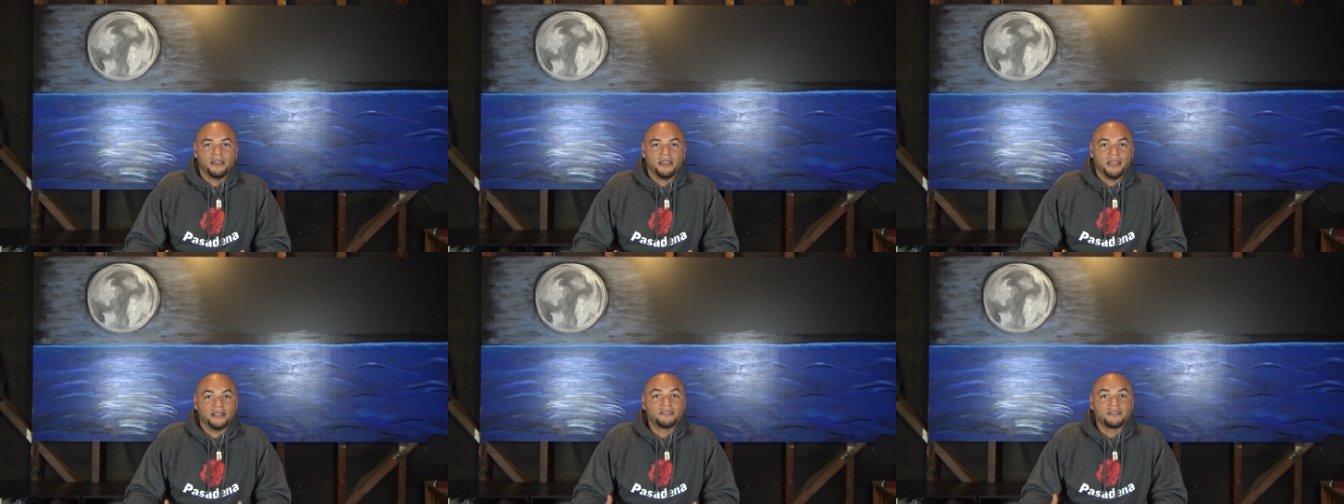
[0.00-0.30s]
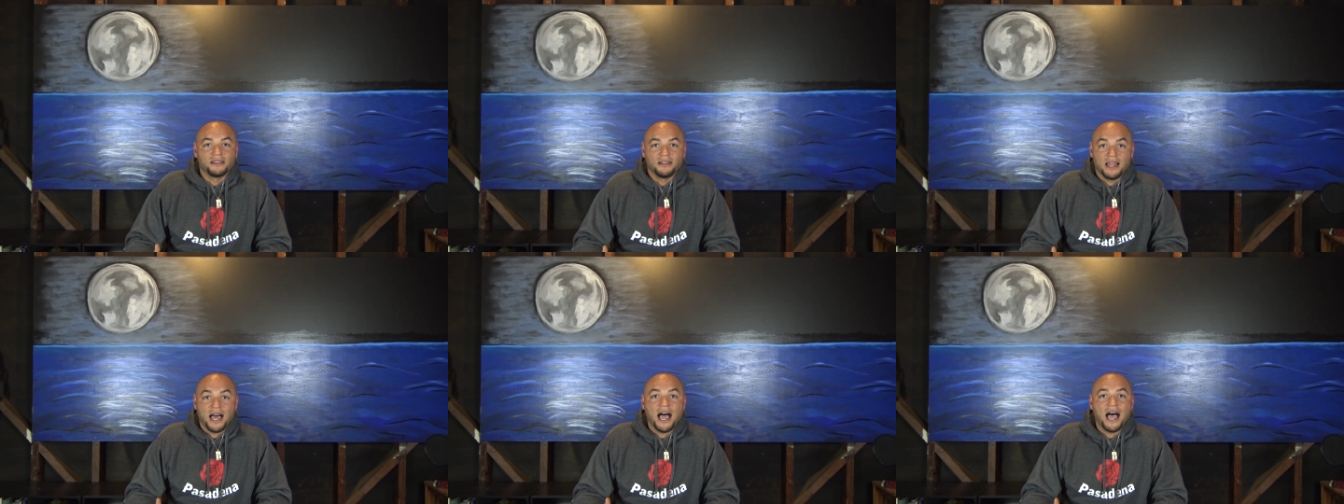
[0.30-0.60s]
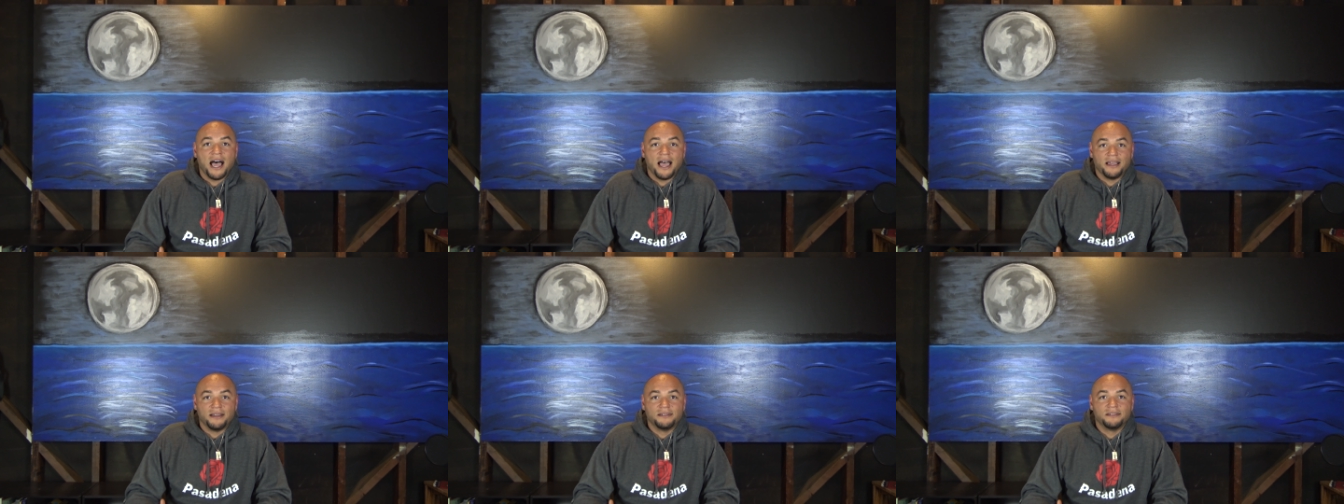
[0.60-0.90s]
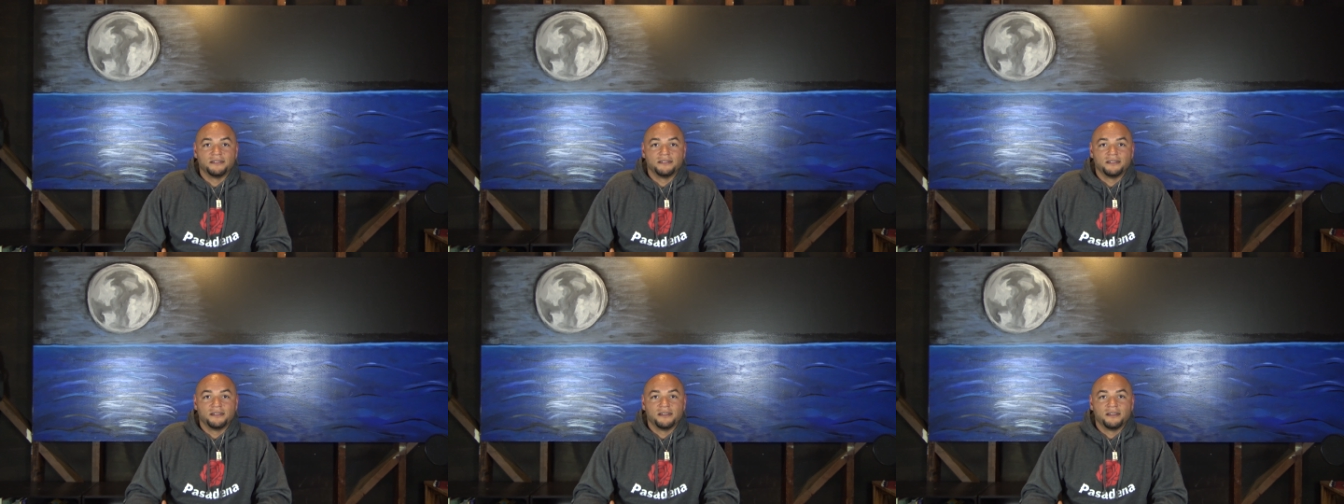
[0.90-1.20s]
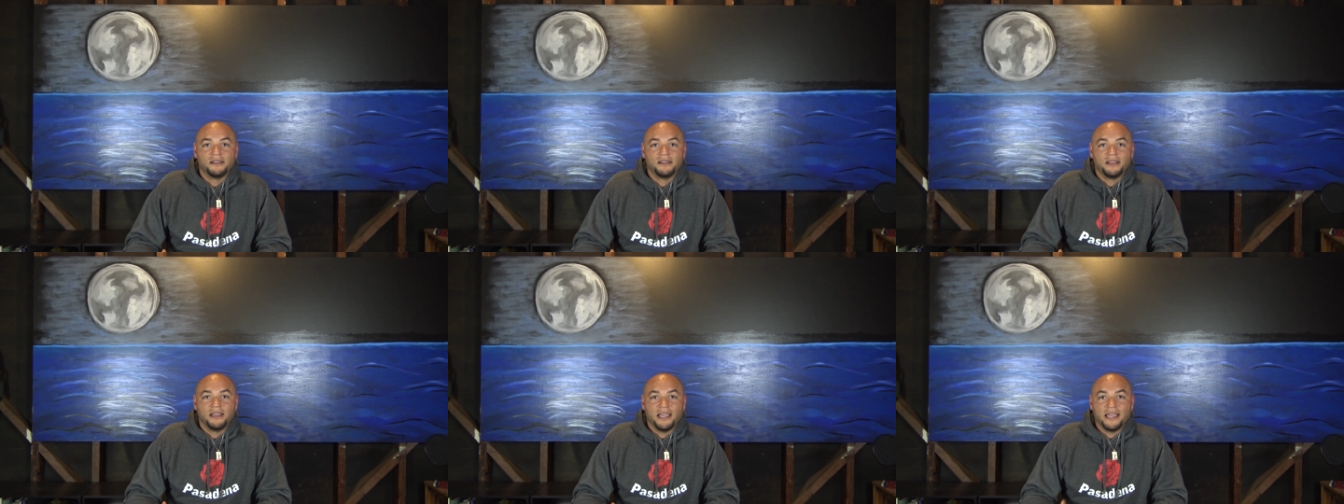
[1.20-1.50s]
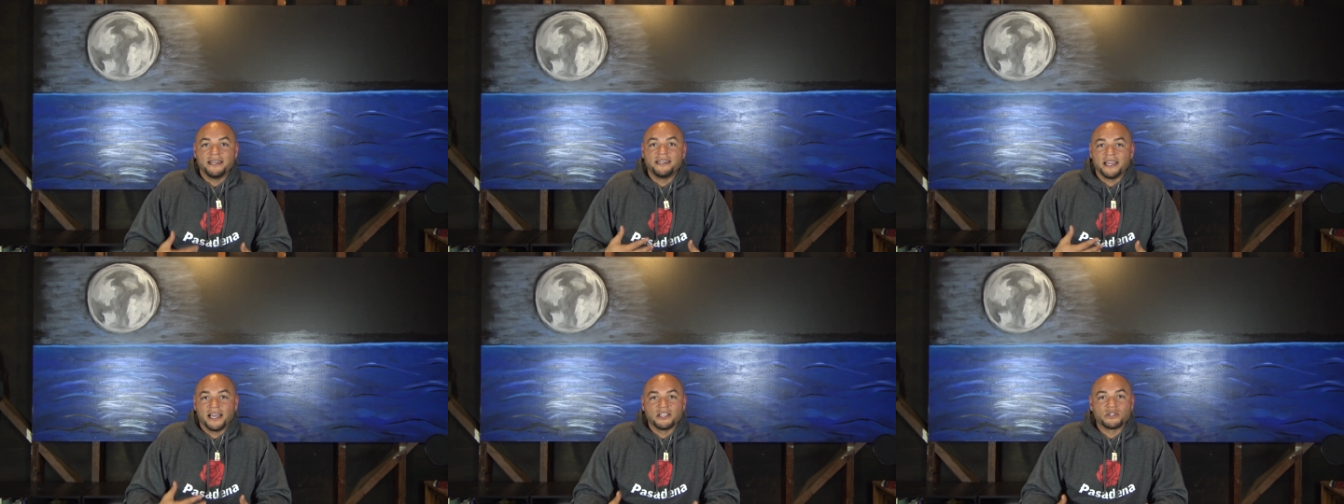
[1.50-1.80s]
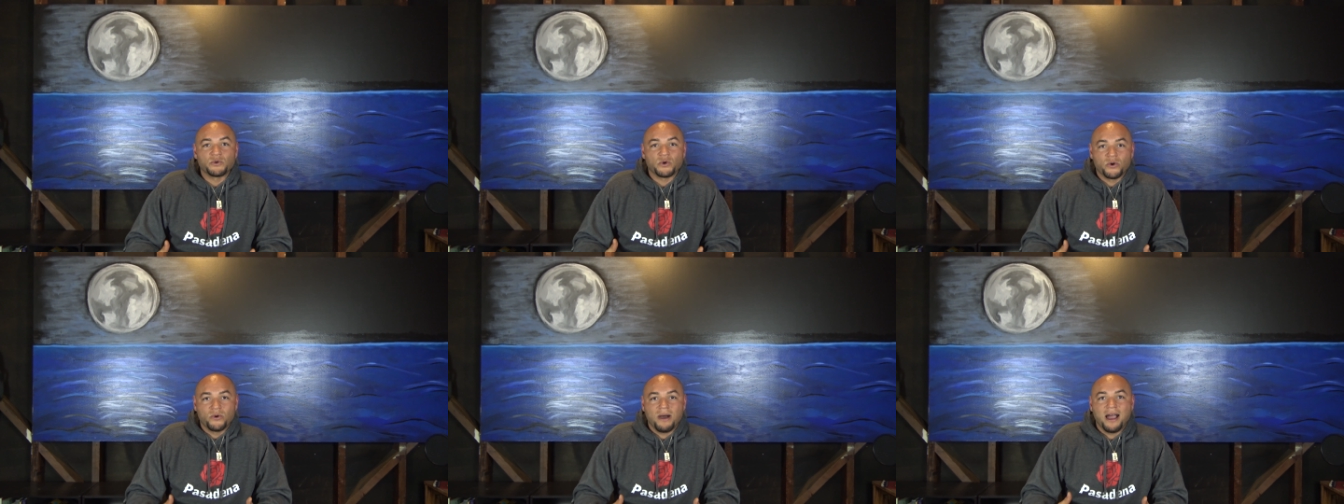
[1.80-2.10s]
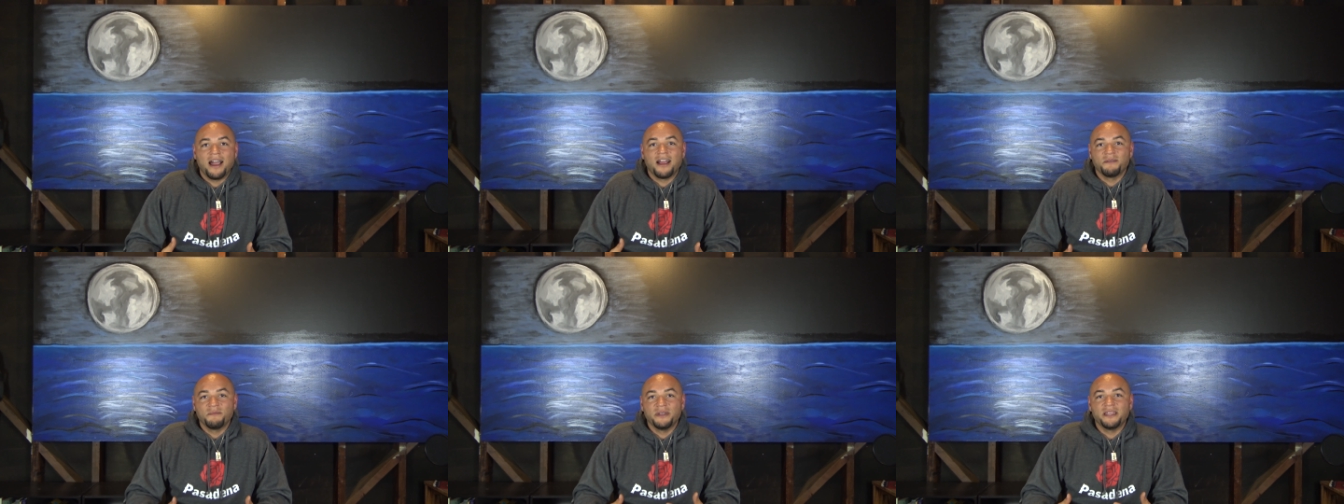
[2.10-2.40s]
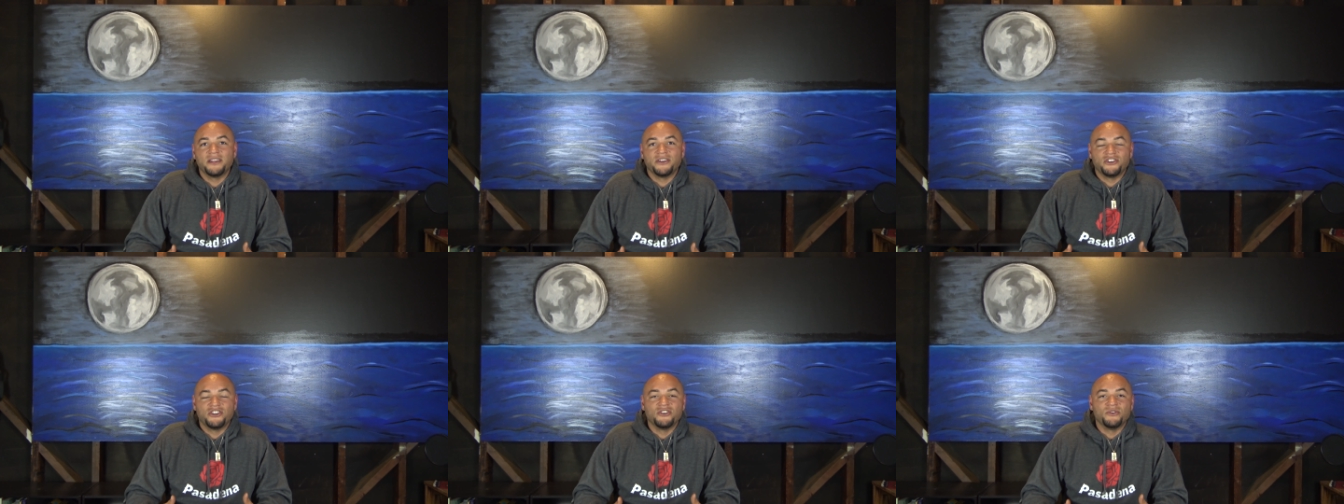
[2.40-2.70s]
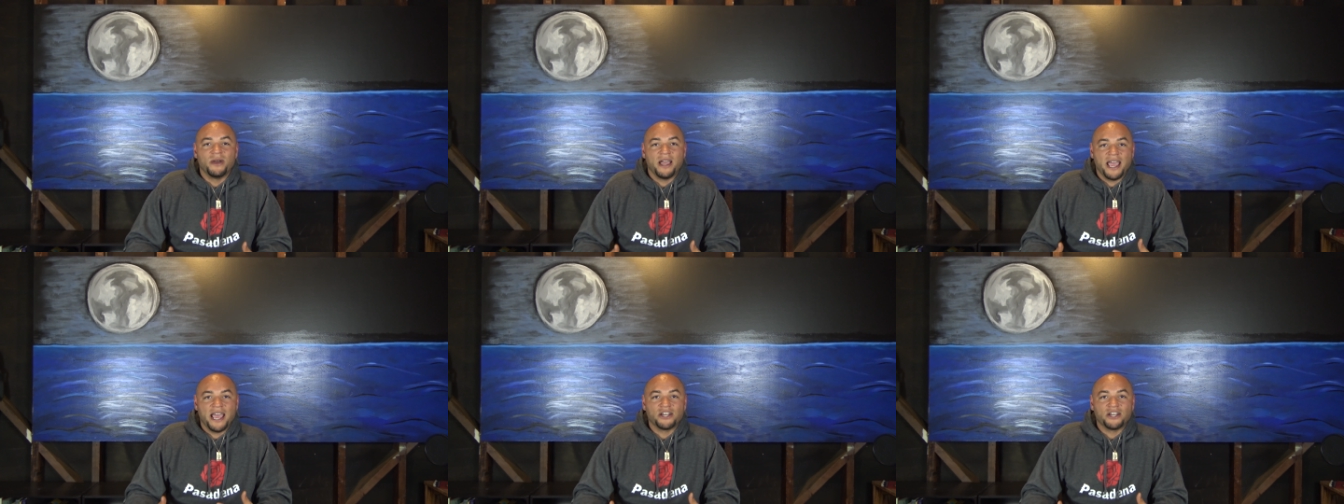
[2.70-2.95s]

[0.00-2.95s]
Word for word: It's a lot. It does require me to do